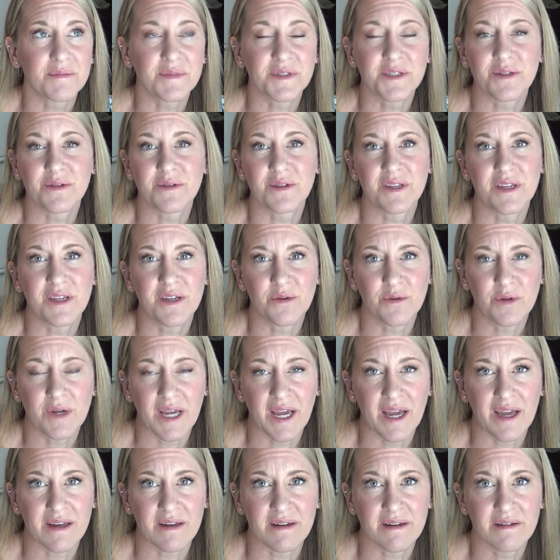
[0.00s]
so that you
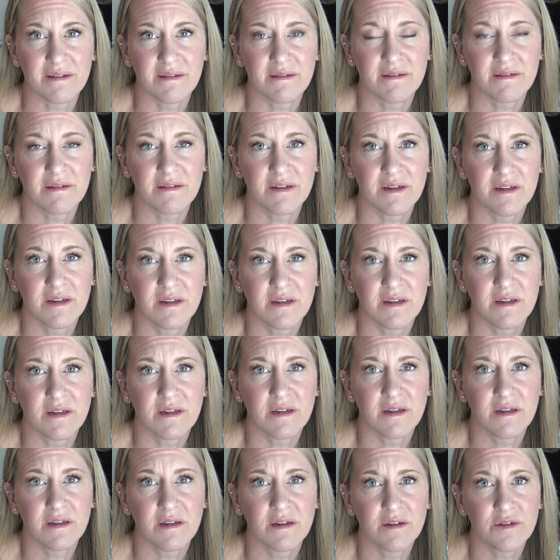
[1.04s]
can
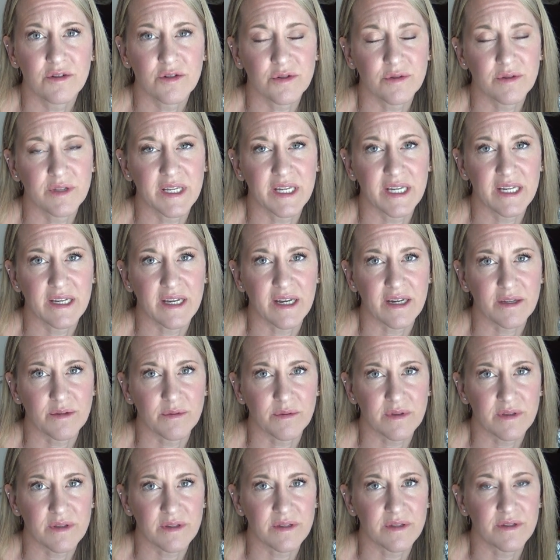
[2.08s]
truly connect
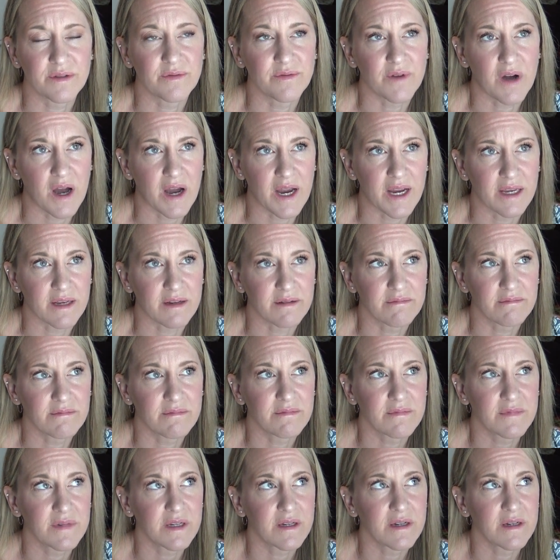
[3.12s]
with the divine
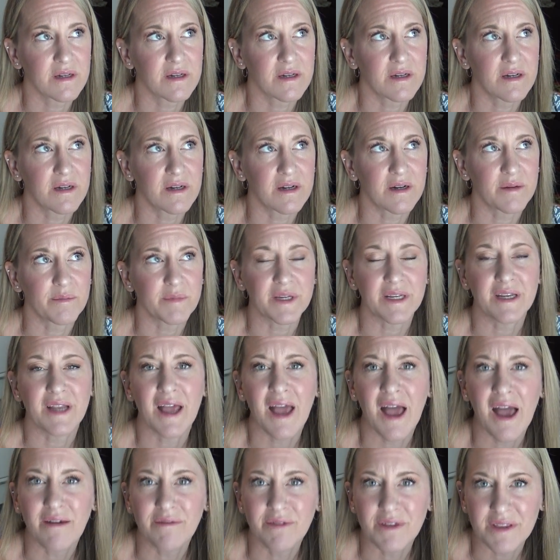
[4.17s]
in a
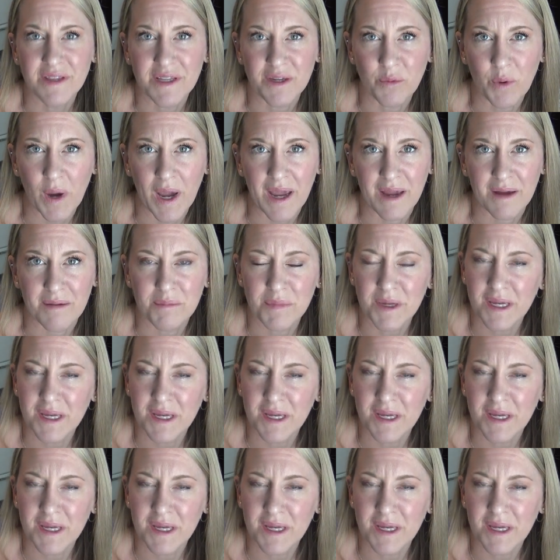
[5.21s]
heavenly way.